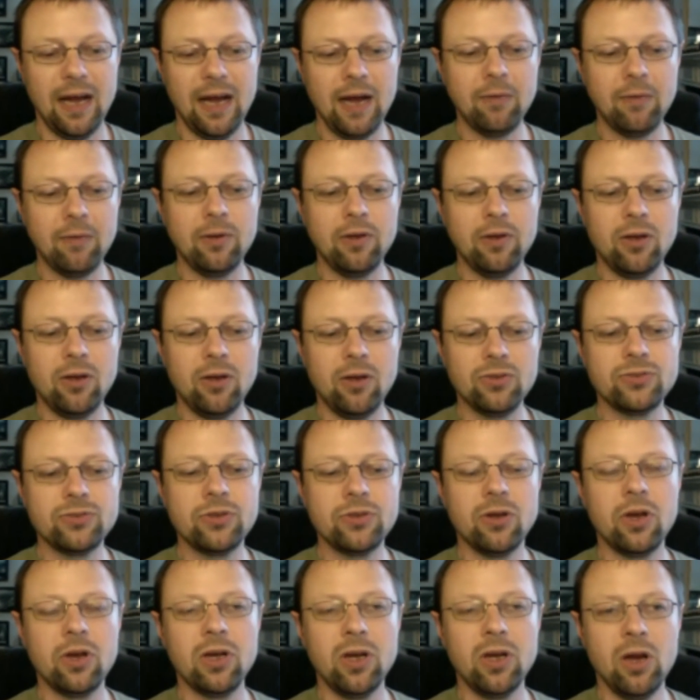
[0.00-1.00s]
I will
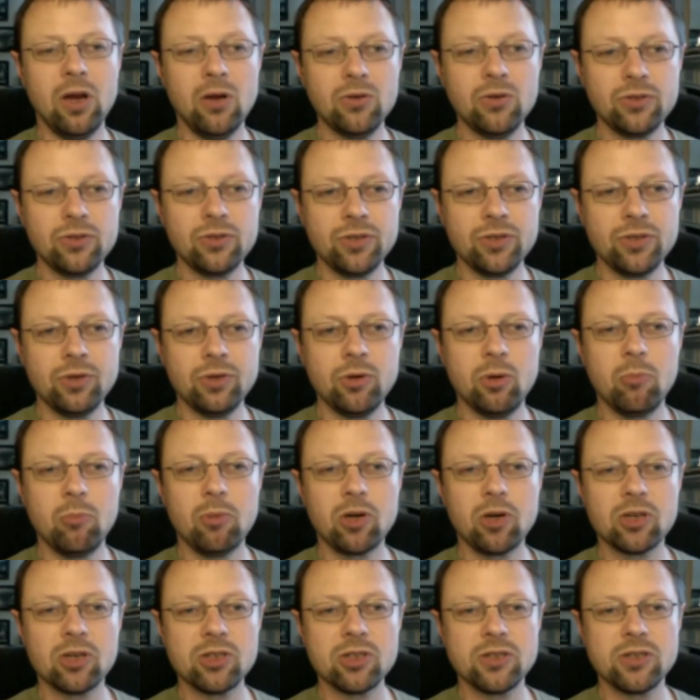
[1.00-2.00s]
also coach you
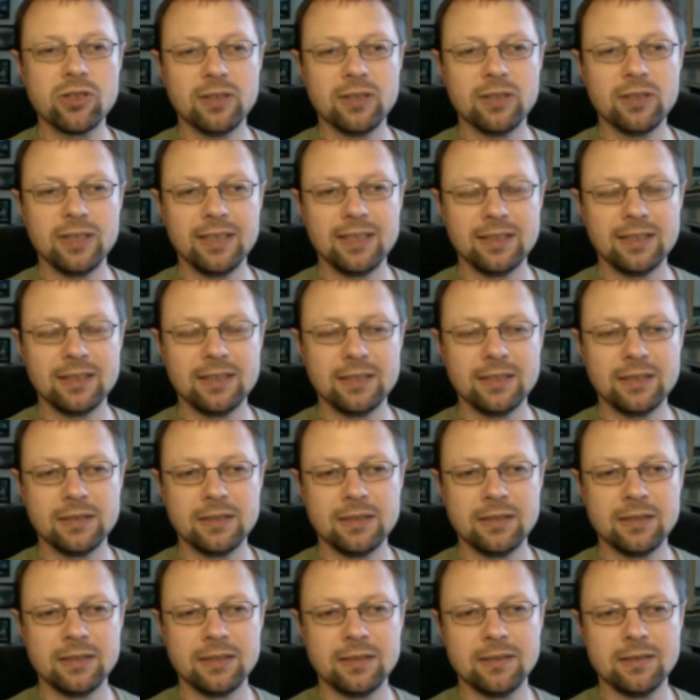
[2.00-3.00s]
personally.
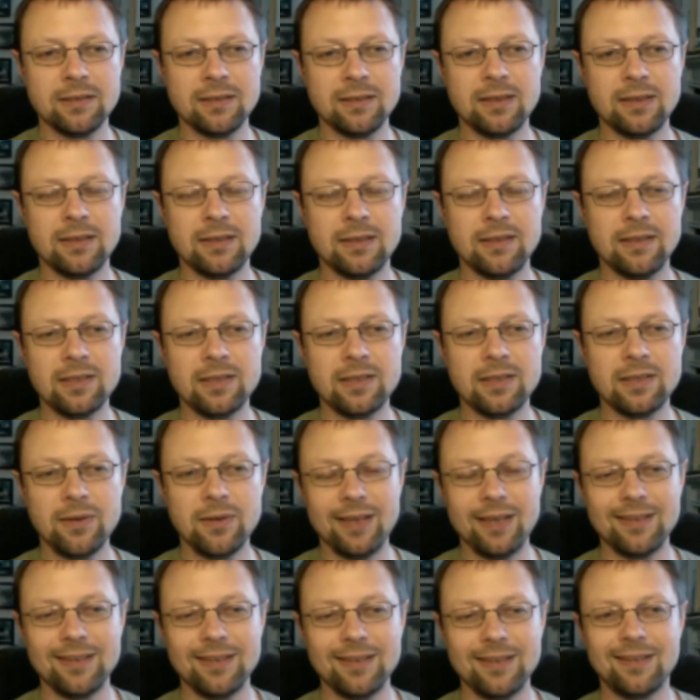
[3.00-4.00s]
That's
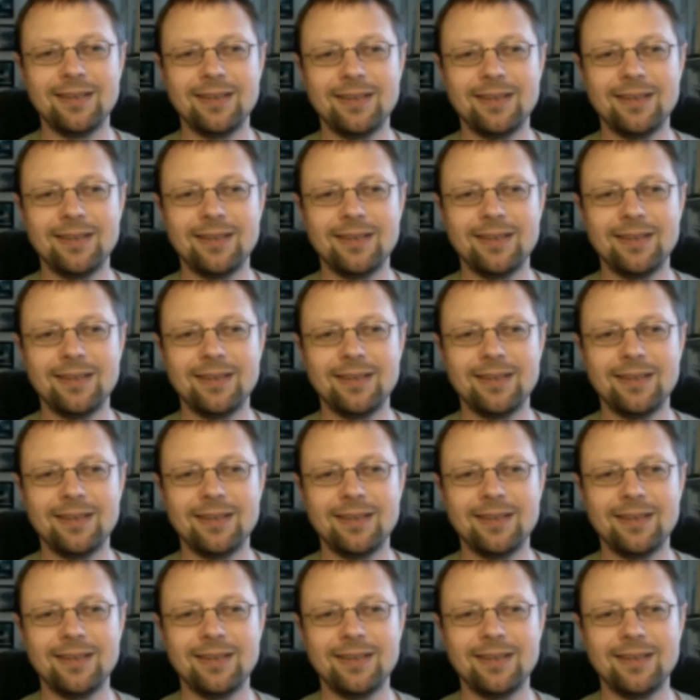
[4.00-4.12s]
right.